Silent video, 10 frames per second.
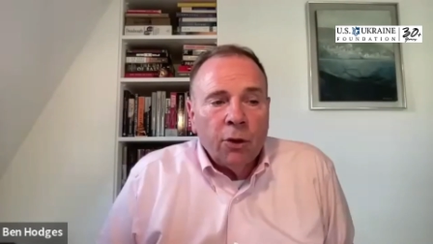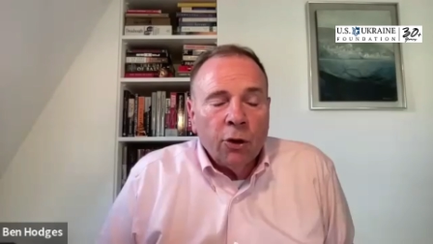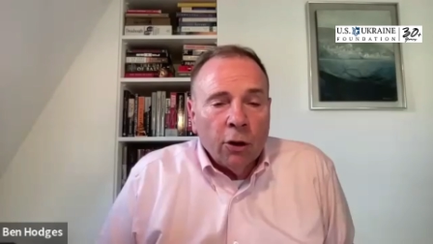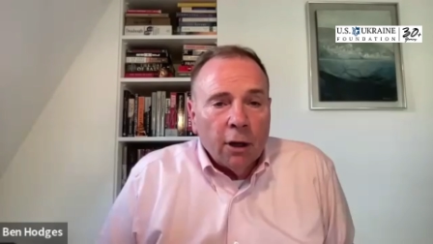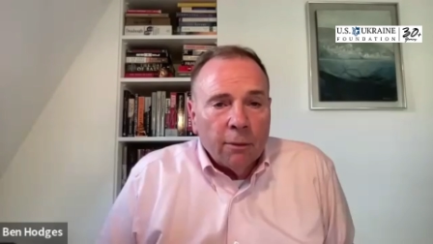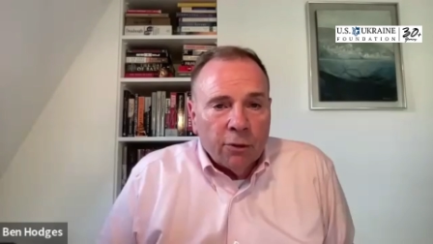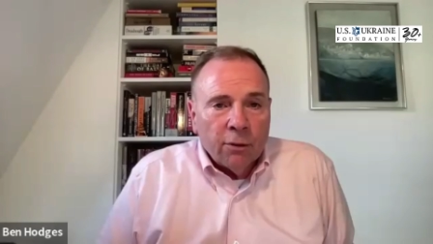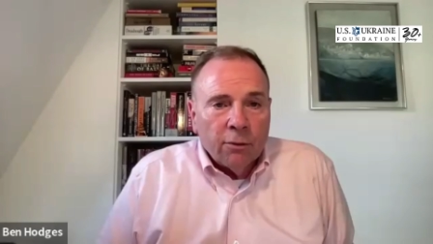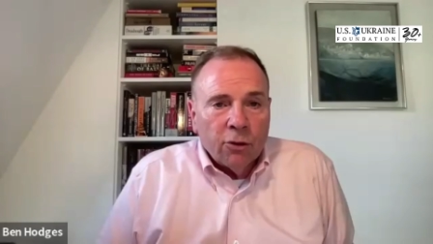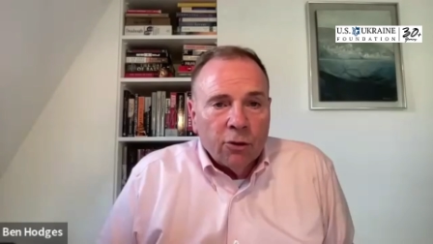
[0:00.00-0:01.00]

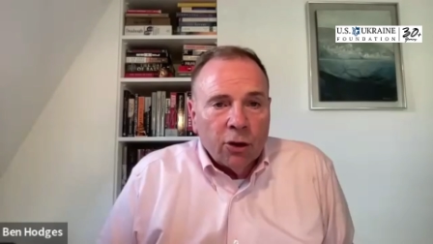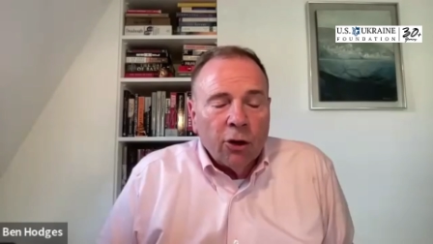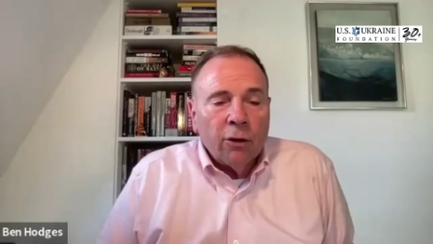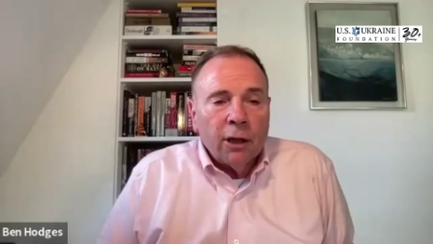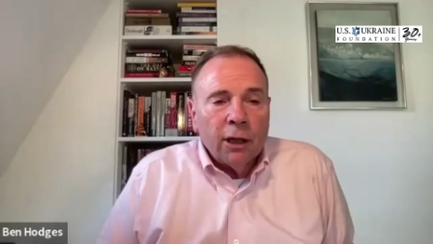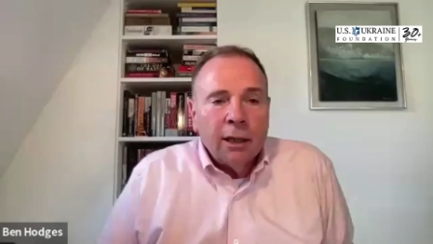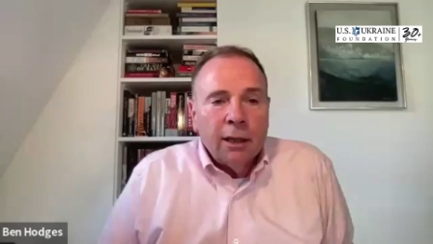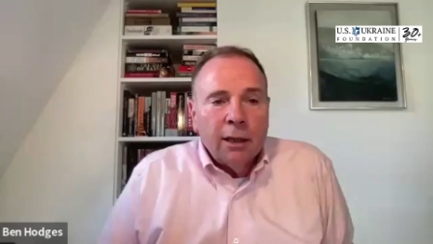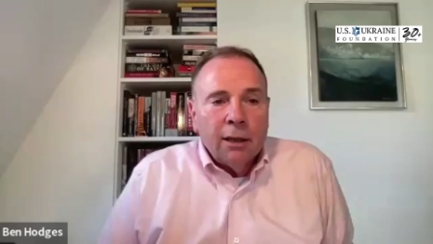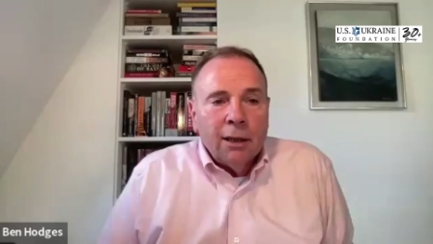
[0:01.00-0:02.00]
Europe's security
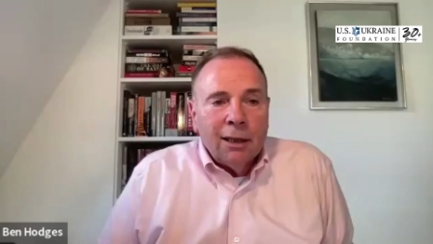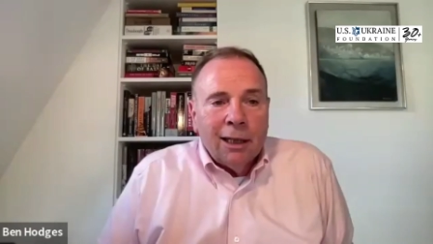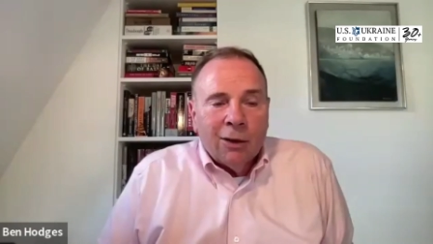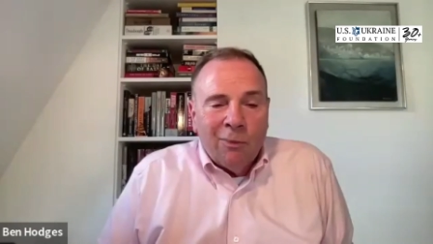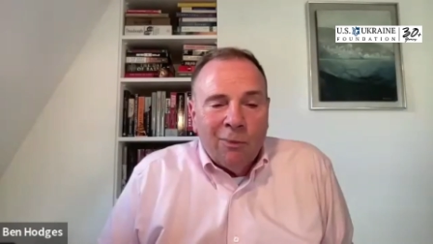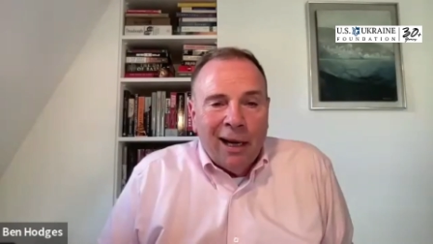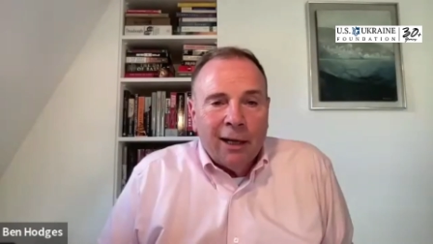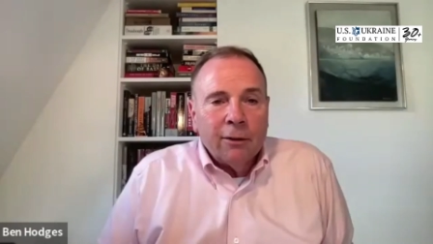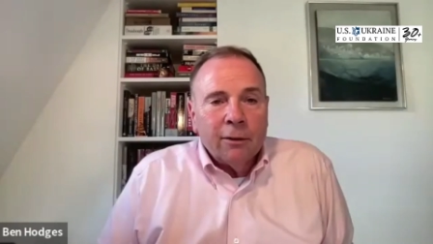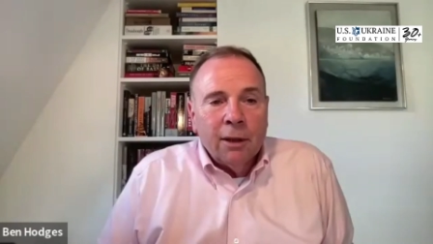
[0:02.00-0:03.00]
is
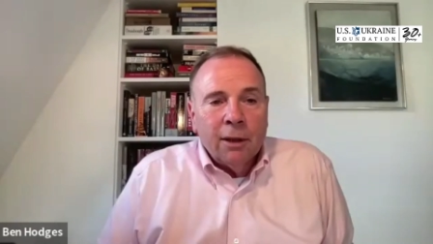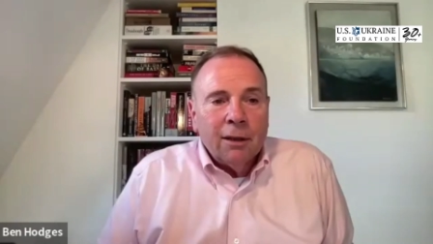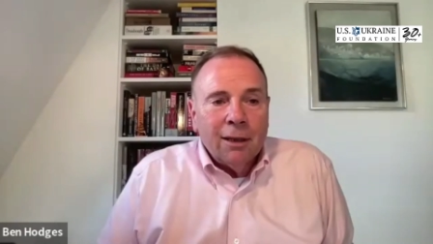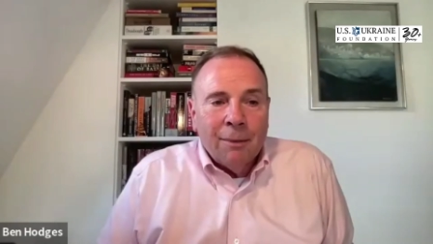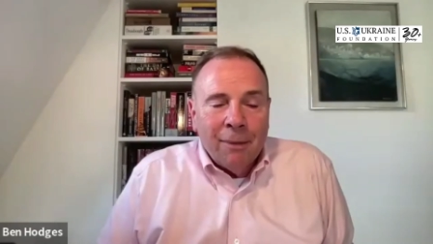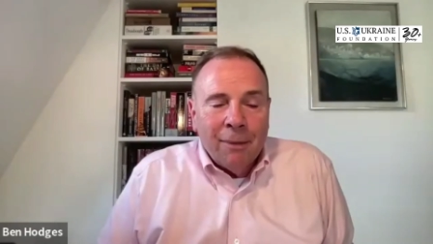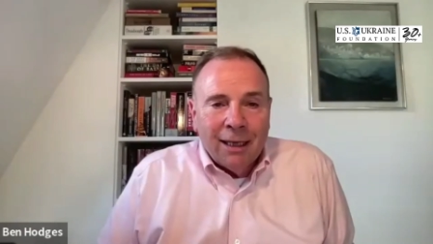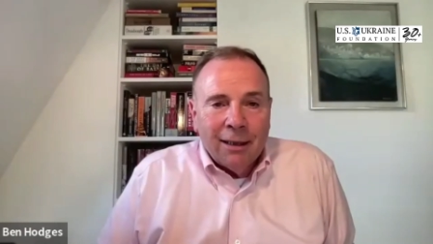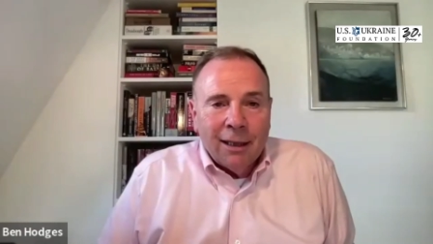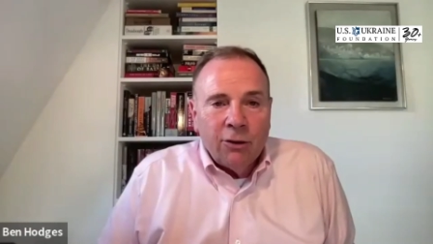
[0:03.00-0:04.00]
better the
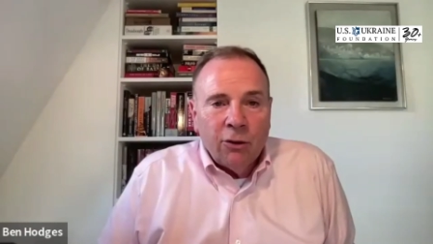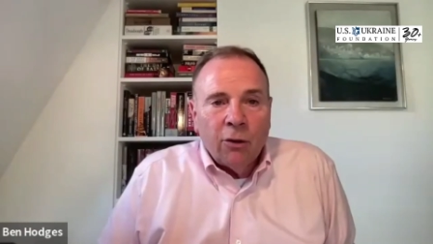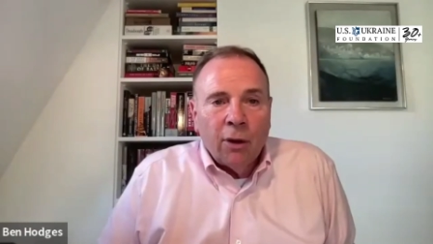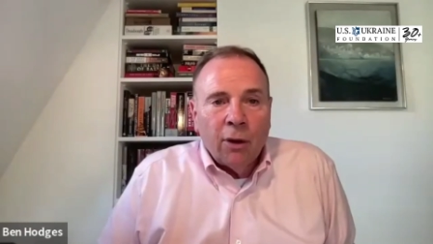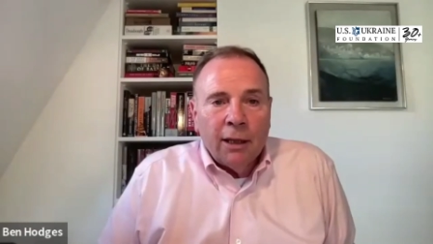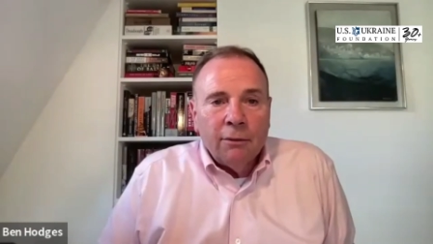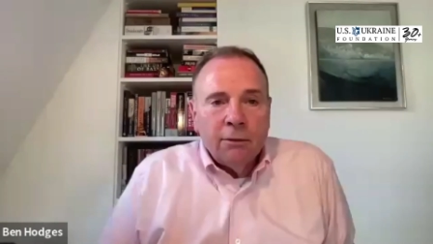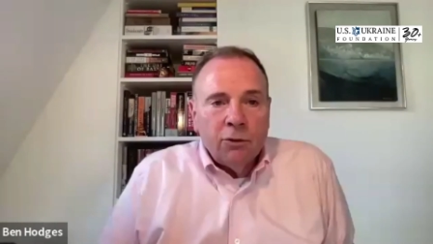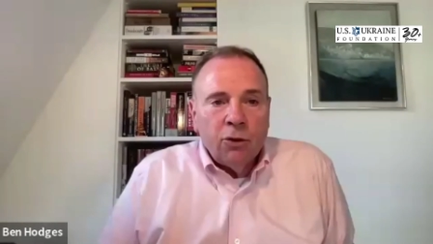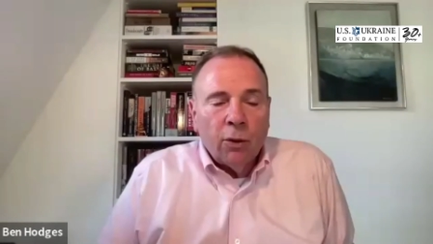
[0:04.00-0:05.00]
minute that
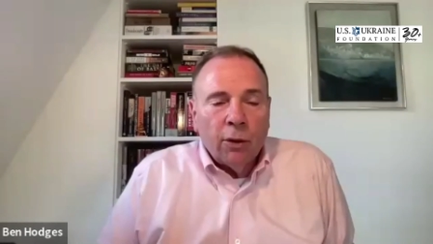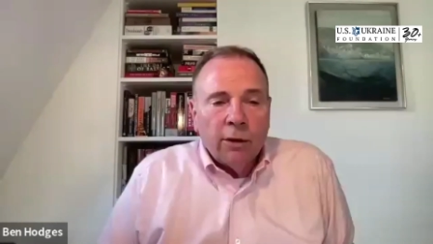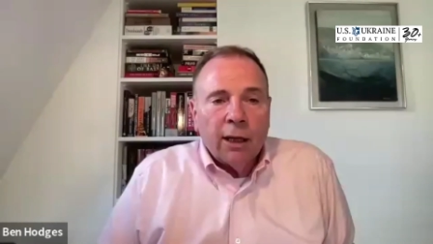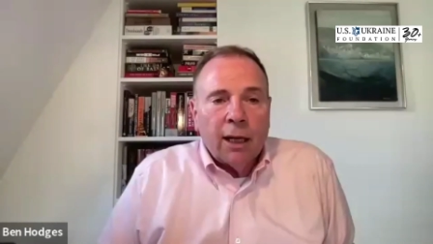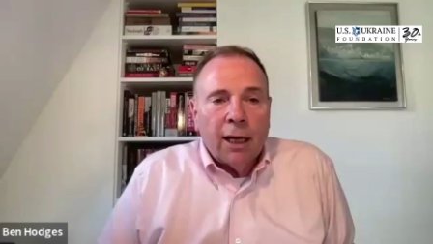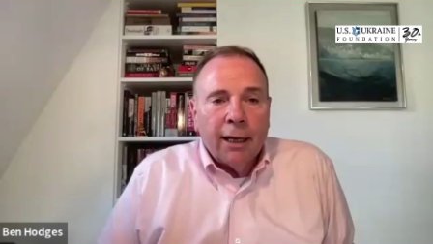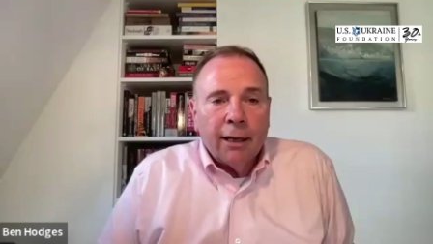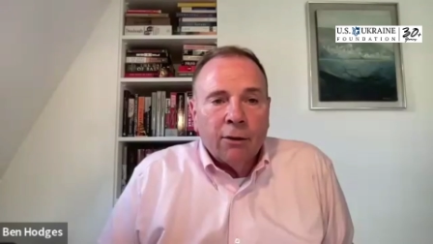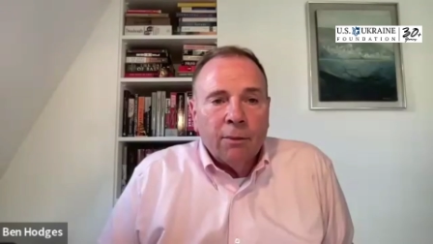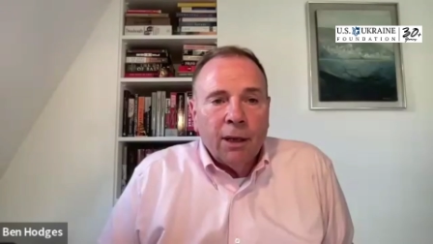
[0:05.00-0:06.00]
Ukraine joins the
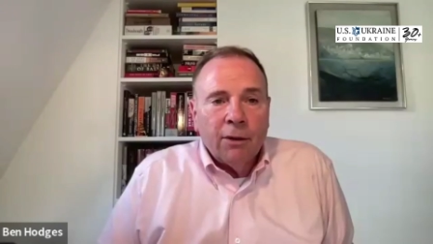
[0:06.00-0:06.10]
alliance.